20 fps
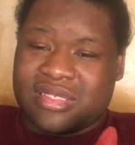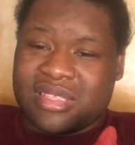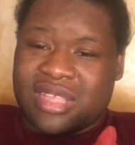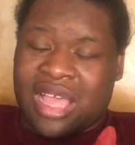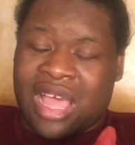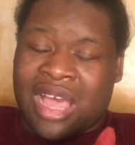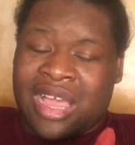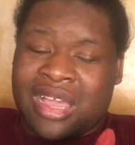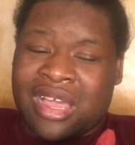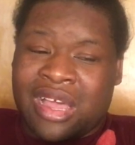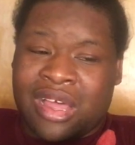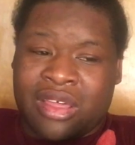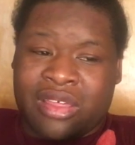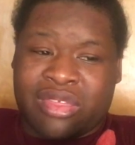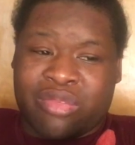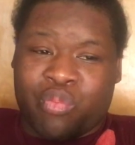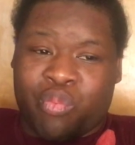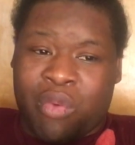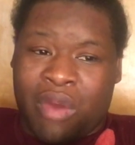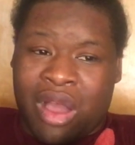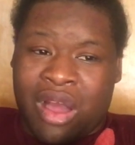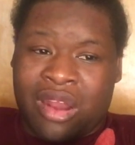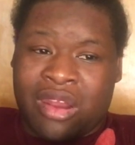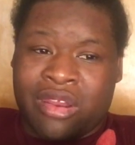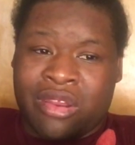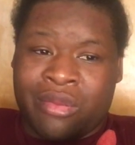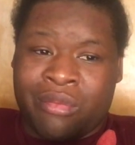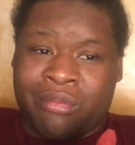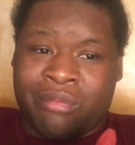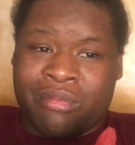I couldn't swallow
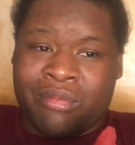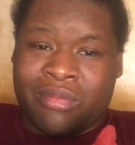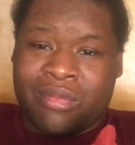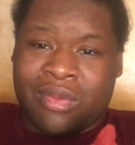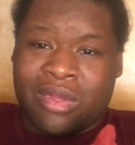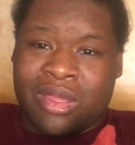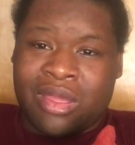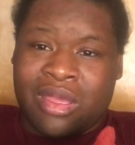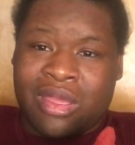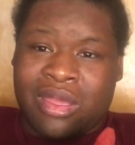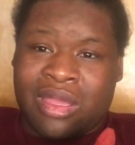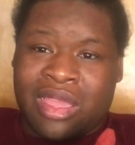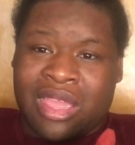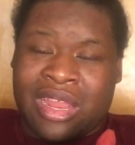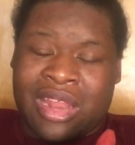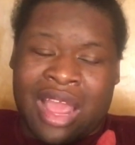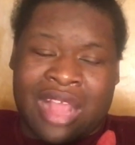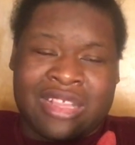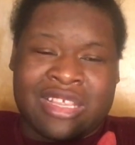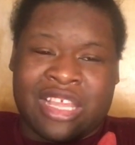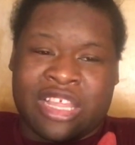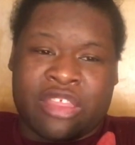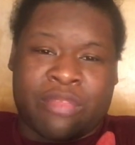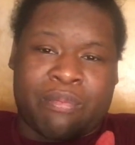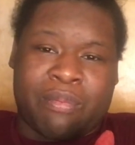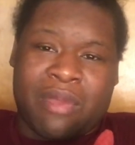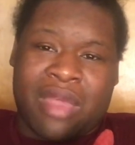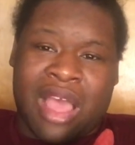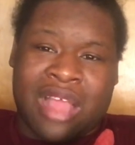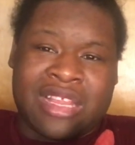them, and I just
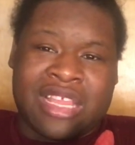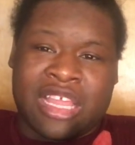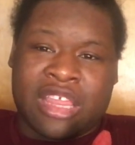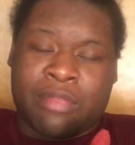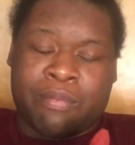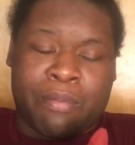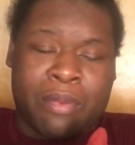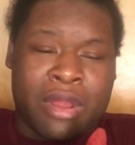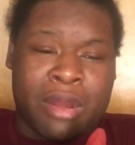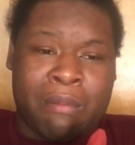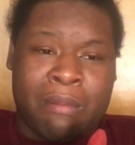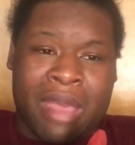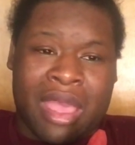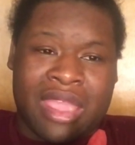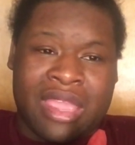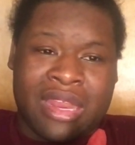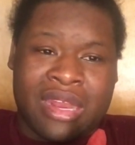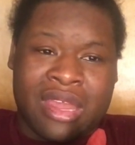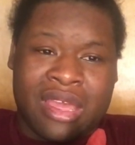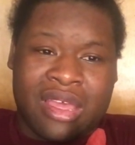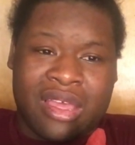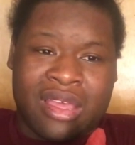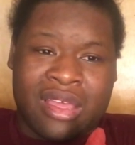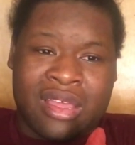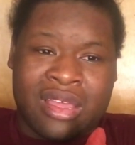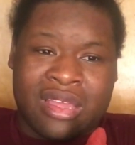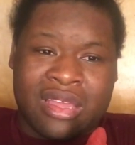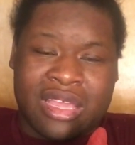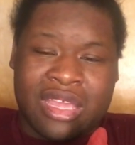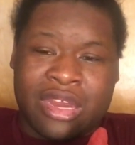I just spit them out in the
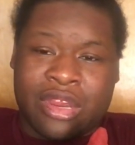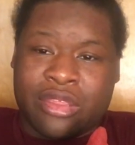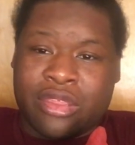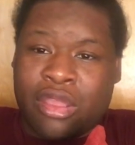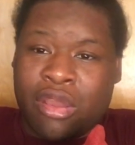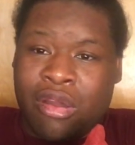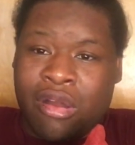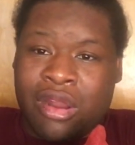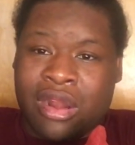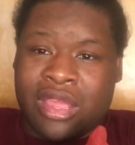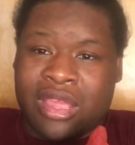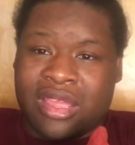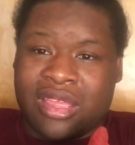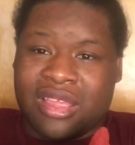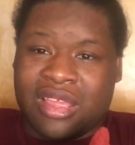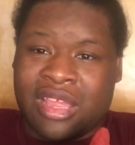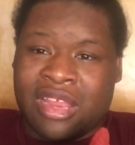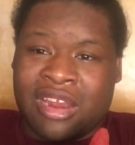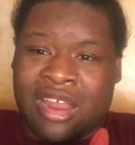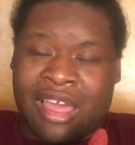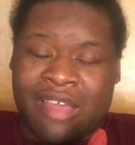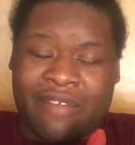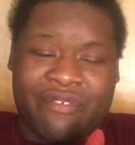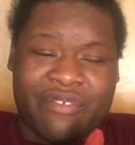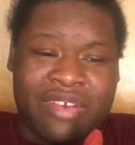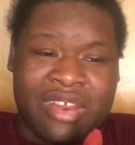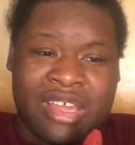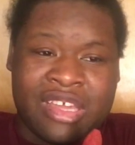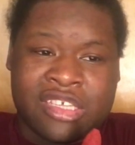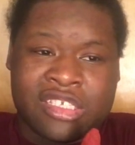uh, in the toilet and not
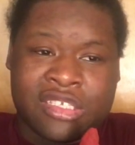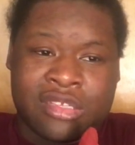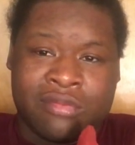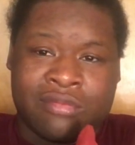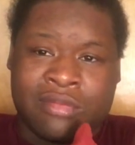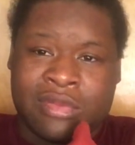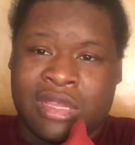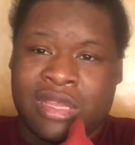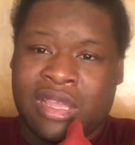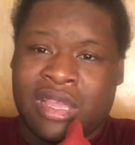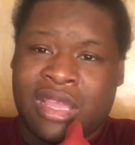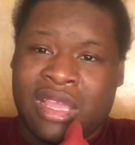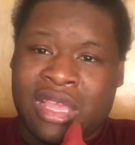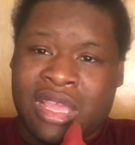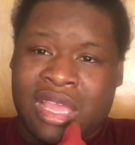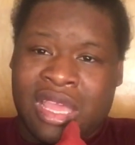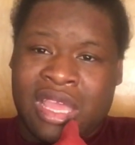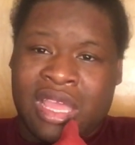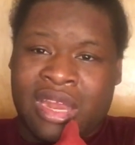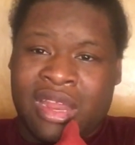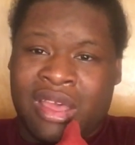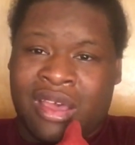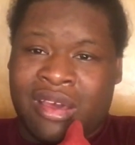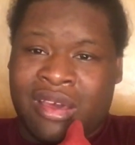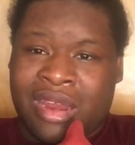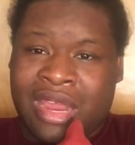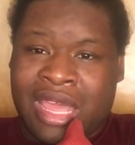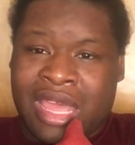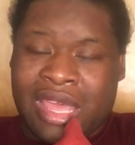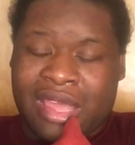flush them, and
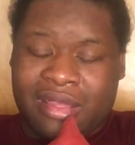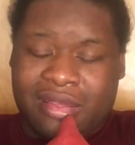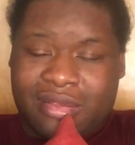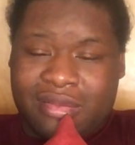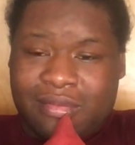all that.